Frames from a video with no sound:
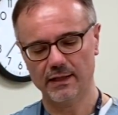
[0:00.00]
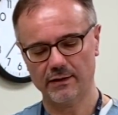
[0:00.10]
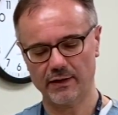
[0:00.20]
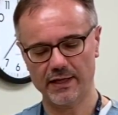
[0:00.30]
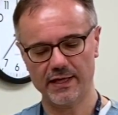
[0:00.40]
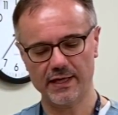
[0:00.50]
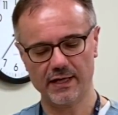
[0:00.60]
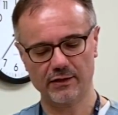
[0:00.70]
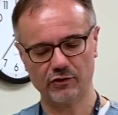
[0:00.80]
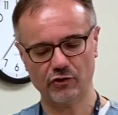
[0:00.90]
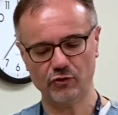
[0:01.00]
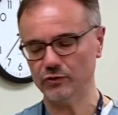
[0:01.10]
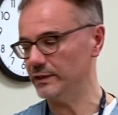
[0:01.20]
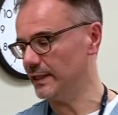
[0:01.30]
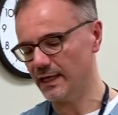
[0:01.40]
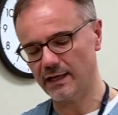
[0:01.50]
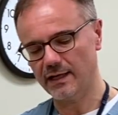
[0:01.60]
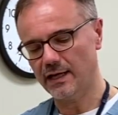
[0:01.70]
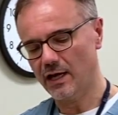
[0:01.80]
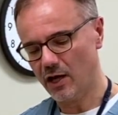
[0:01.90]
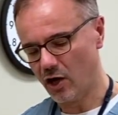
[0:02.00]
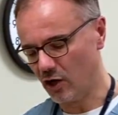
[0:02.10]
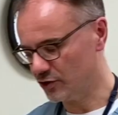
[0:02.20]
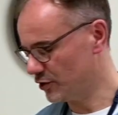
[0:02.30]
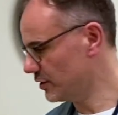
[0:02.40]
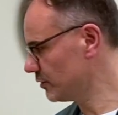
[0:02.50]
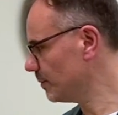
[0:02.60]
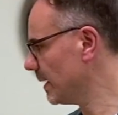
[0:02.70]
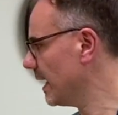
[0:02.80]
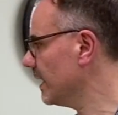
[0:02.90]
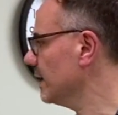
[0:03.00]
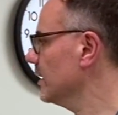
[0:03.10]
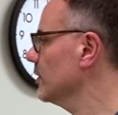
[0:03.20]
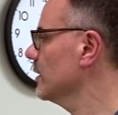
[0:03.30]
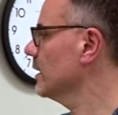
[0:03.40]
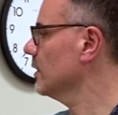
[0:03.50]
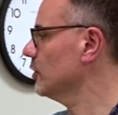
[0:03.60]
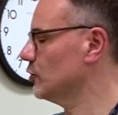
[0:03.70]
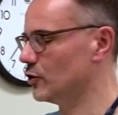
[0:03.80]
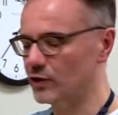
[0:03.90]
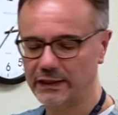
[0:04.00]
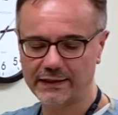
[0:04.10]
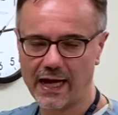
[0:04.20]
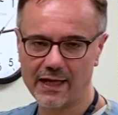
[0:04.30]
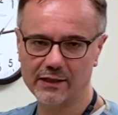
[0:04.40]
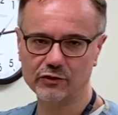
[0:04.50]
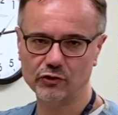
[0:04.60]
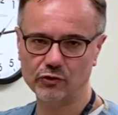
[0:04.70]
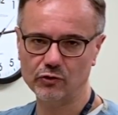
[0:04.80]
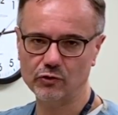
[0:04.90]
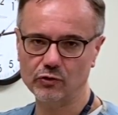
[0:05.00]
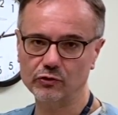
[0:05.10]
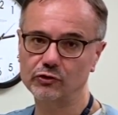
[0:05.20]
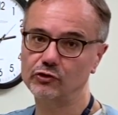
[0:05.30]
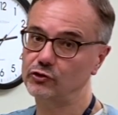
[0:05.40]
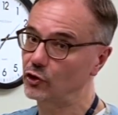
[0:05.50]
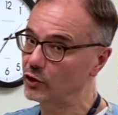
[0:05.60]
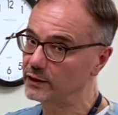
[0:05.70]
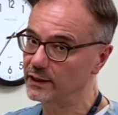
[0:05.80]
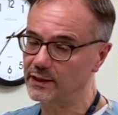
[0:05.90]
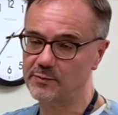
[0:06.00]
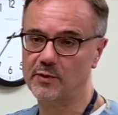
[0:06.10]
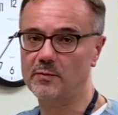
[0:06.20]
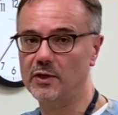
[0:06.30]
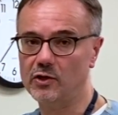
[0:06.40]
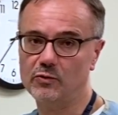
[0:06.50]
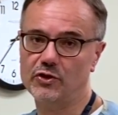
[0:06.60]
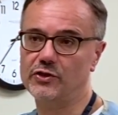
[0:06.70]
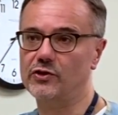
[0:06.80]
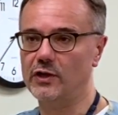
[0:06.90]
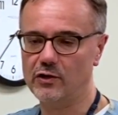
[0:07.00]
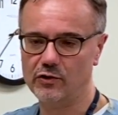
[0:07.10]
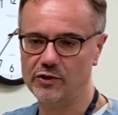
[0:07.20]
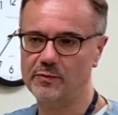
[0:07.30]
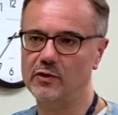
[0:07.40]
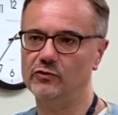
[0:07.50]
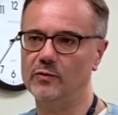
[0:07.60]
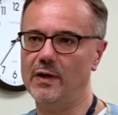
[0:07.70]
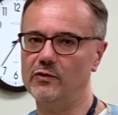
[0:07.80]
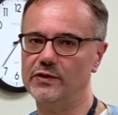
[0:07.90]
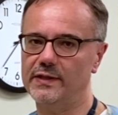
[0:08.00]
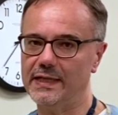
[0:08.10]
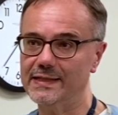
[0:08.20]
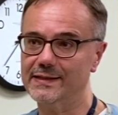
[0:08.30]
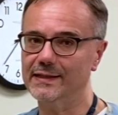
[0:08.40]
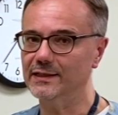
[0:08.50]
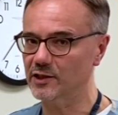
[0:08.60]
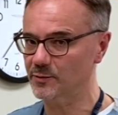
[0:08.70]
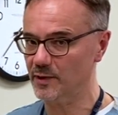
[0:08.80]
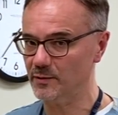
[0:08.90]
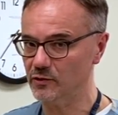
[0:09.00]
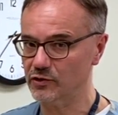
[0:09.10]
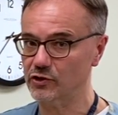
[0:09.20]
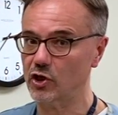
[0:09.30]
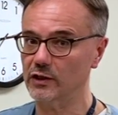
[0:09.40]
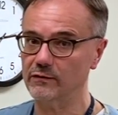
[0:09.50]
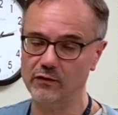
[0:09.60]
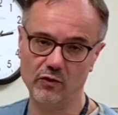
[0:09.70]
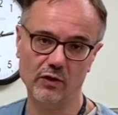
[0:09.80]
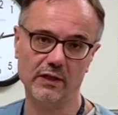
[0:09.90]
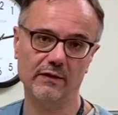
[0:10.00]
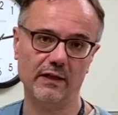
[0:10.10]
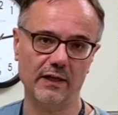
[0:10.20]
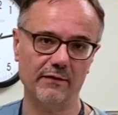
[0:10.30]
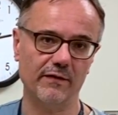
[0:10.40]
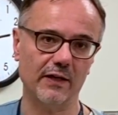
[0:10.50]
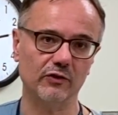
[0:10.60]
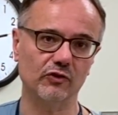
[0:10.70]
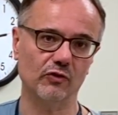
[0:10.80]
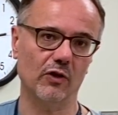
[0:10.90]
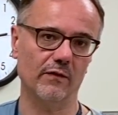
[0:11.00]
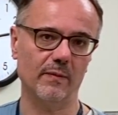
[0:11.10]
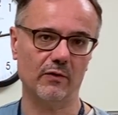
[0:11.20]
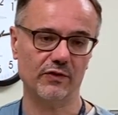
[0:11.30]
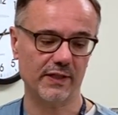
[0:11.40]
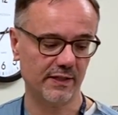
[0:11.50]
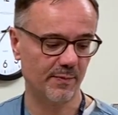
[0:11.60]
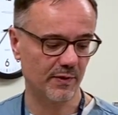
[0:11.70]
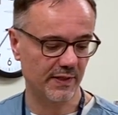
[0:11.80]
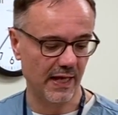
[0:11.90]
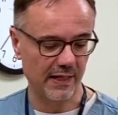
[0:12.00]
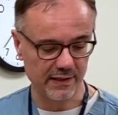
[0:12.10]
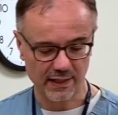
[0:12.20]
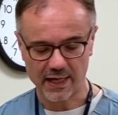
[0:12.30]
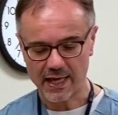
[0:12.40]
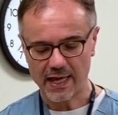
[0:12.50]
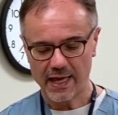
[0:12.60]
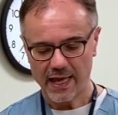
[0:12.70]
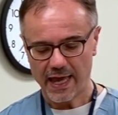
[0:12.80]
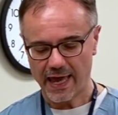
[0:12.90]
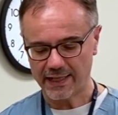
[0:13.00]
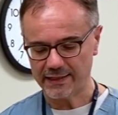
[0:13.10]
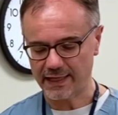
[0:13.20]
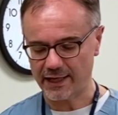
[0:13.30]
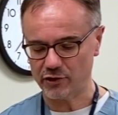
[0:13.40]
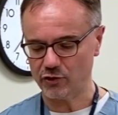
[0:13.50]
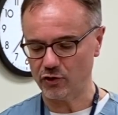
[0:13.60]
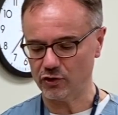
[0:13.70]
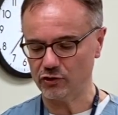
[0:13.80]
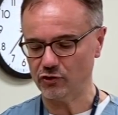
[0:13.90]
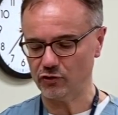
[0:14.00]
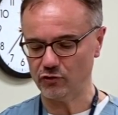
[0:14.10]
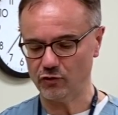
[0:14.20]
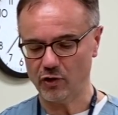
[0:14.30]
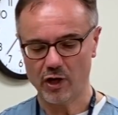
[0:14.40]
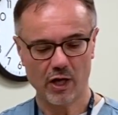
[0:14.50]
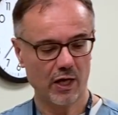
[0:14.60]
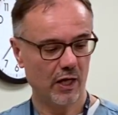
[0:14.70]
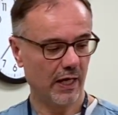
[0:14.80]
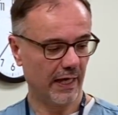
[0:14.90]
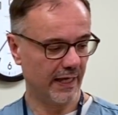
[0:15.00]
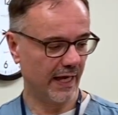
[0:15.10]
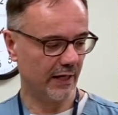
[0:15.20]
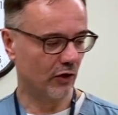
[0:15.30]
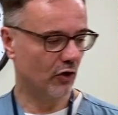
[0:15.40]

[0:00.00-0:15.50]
right here to the oxygen supply. You're going to dial to 30 liters per minute, which is going to correspond to about 60 liters per minute total flow and a, and a FiO2 of about 60%. And then you're going to, again,